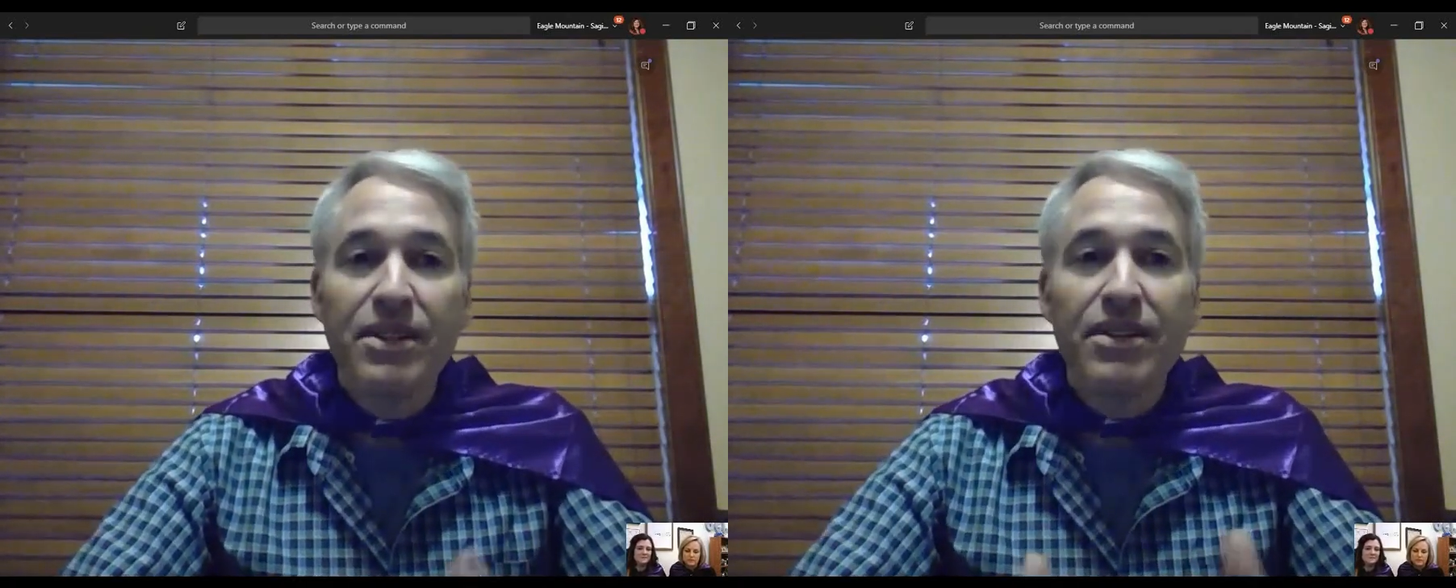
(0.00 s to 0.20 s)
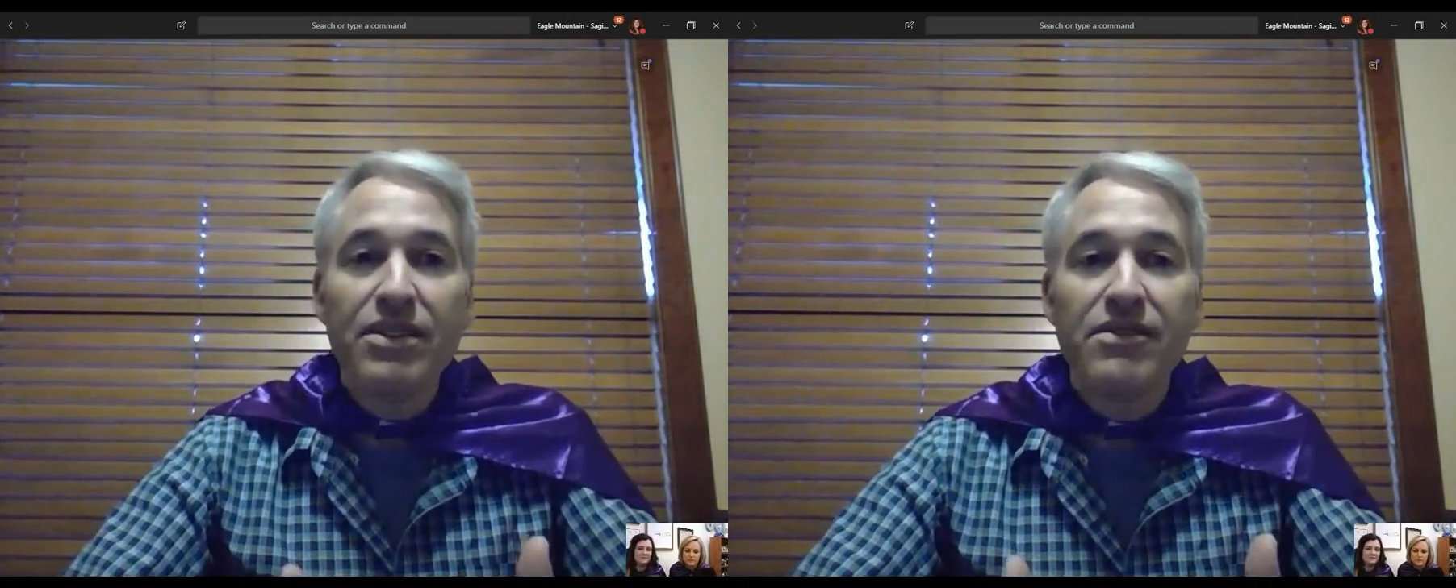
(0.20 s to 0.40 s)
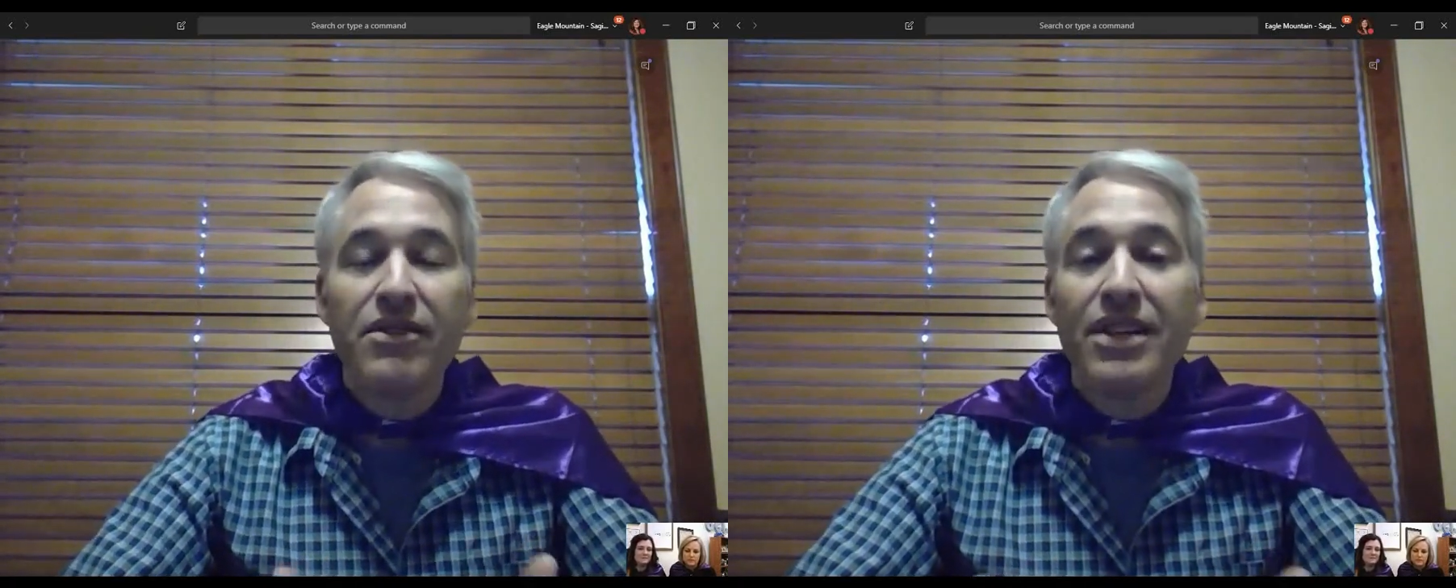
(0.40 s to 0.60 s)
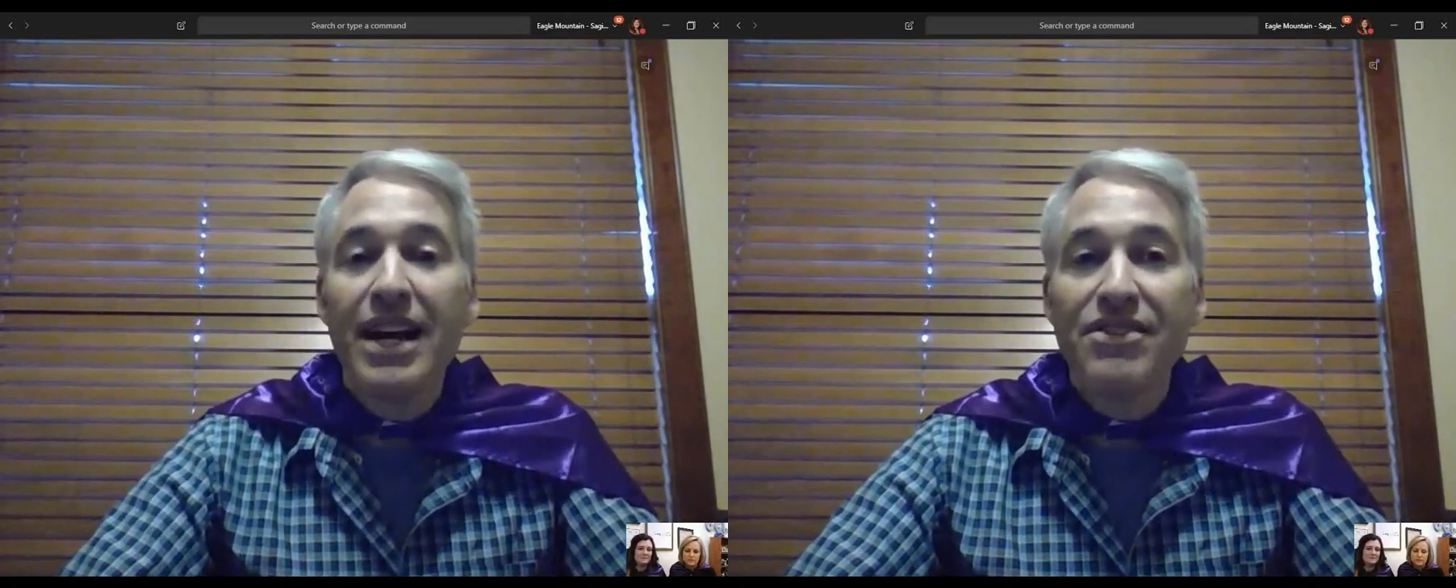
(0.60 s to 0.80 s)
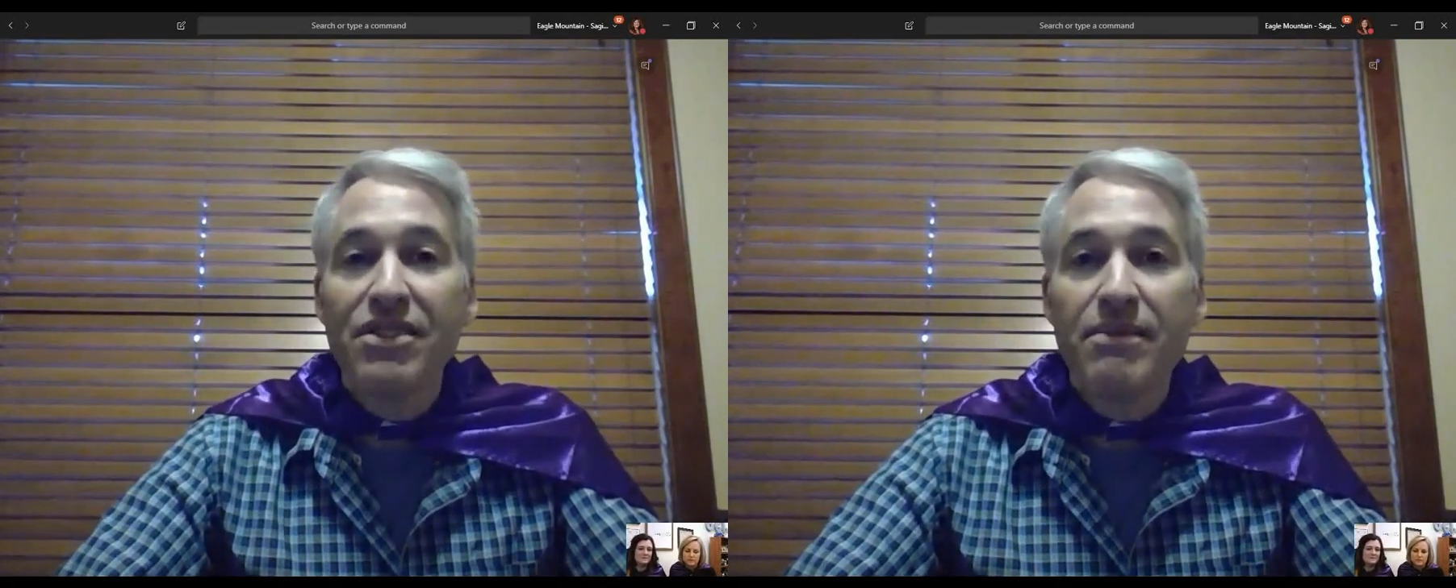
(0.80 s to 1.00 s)
inclusive
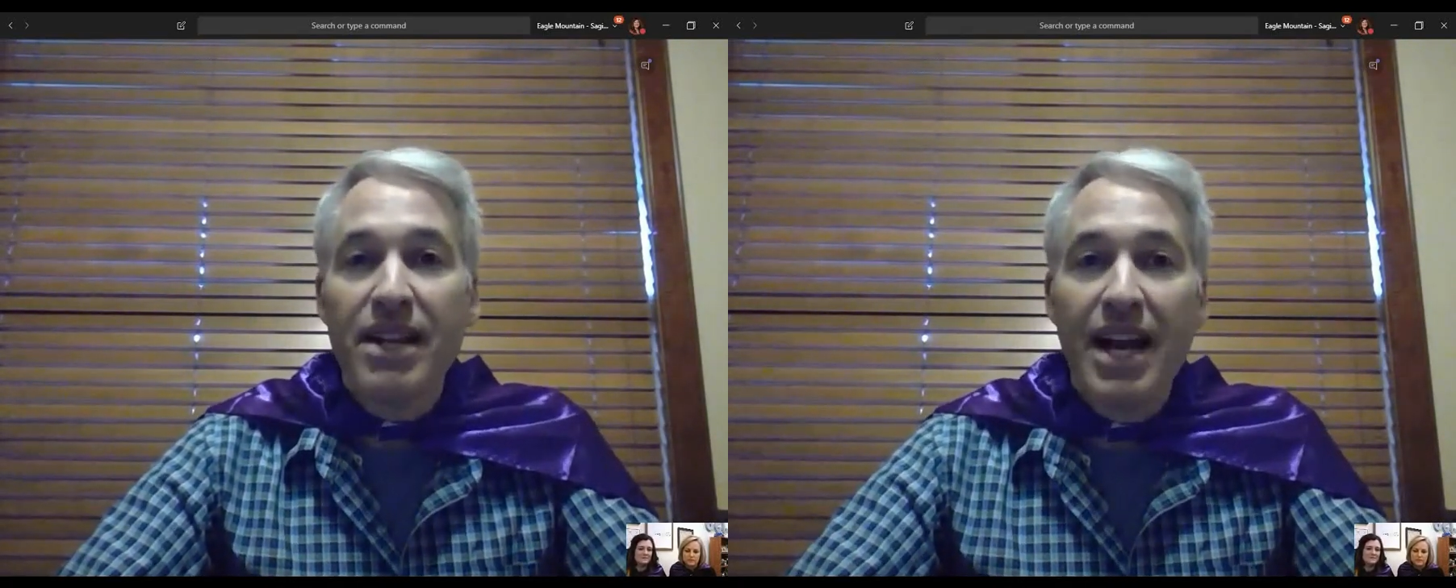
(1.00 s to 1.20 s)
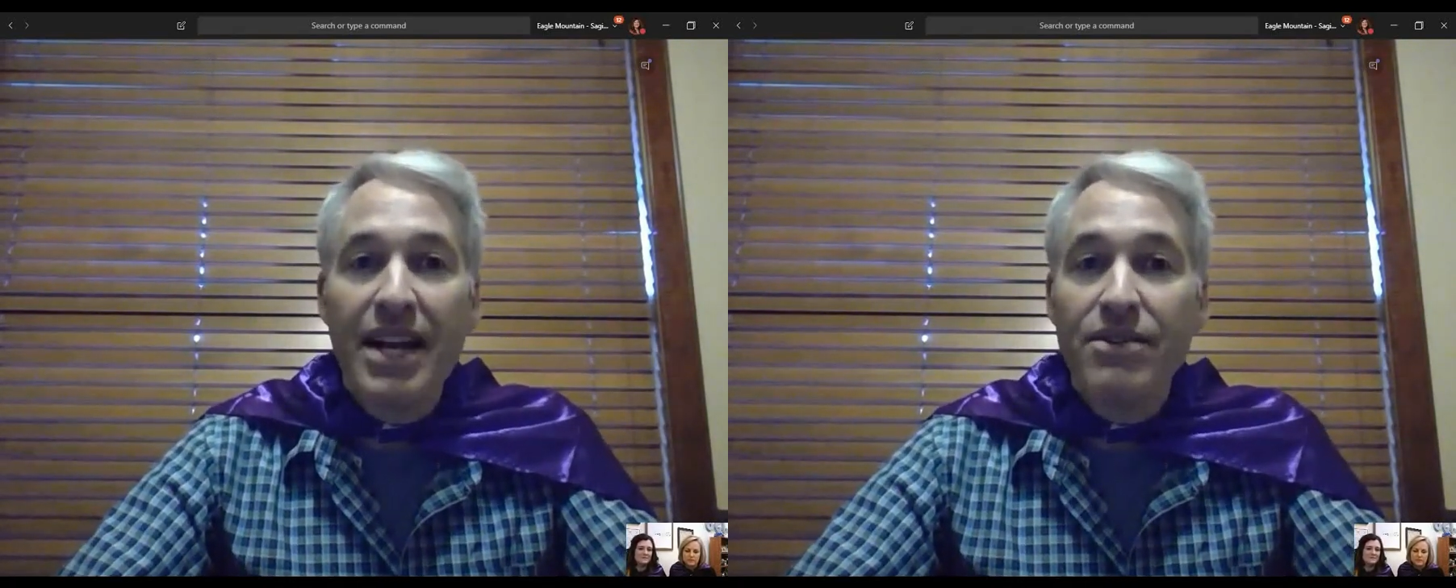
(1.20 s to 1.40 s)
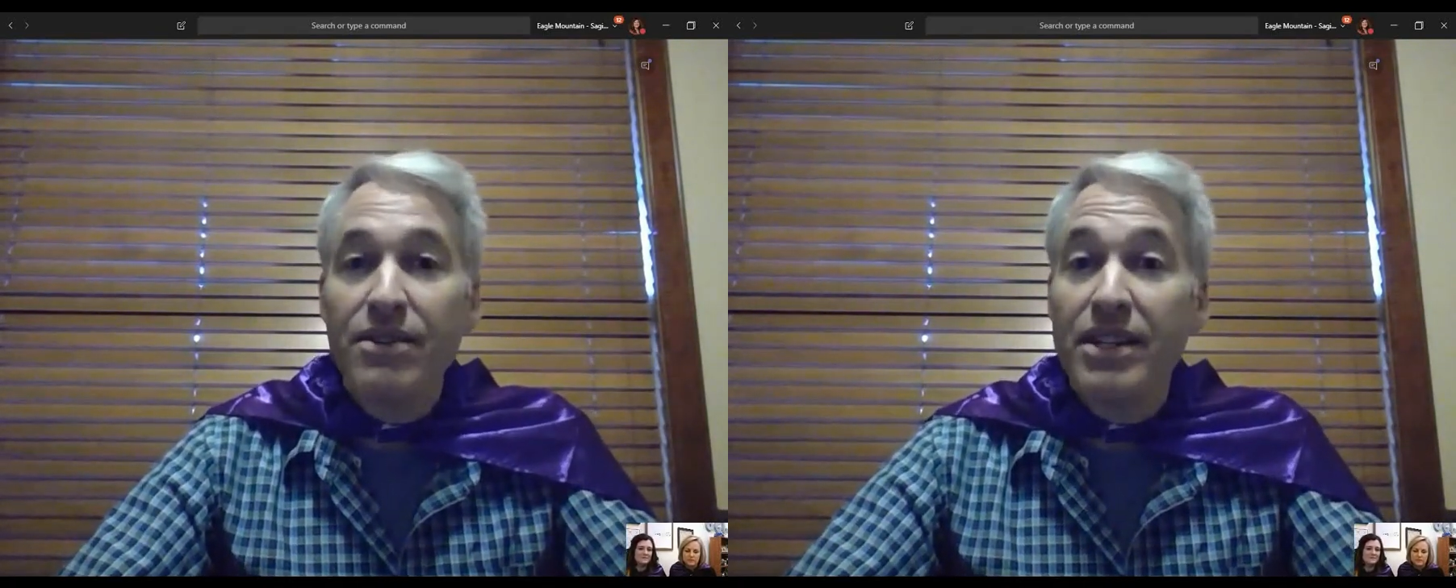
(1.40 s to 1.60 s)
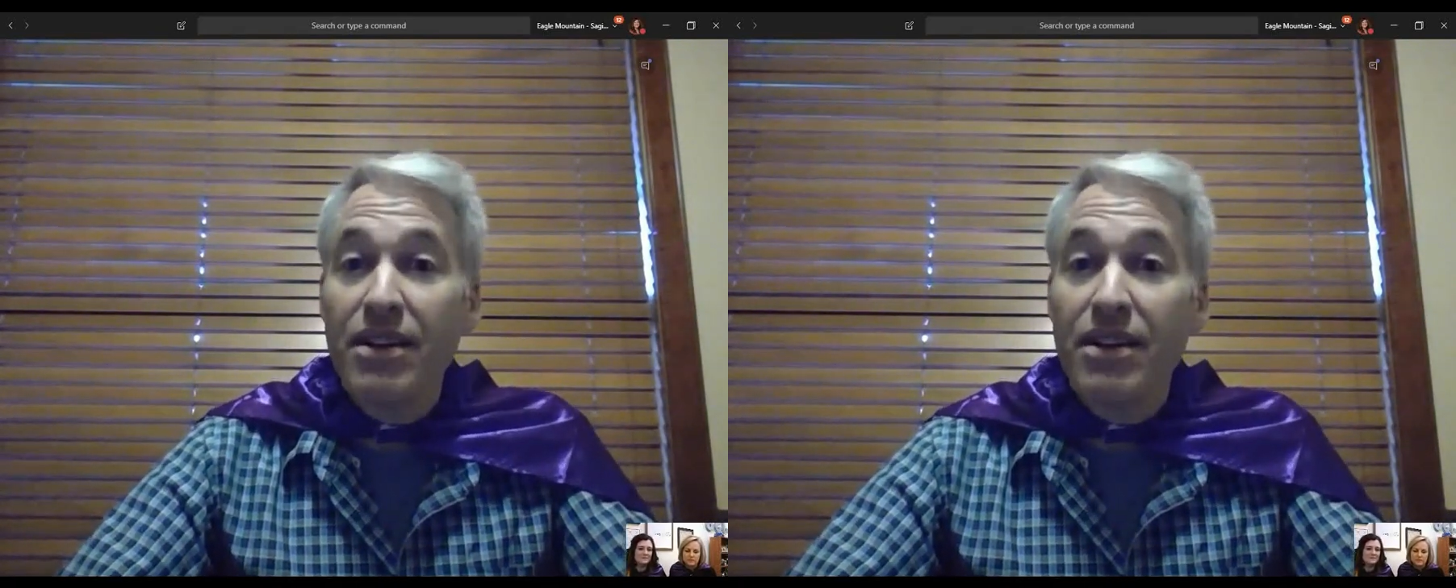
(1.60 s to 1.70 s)
classroom that I usually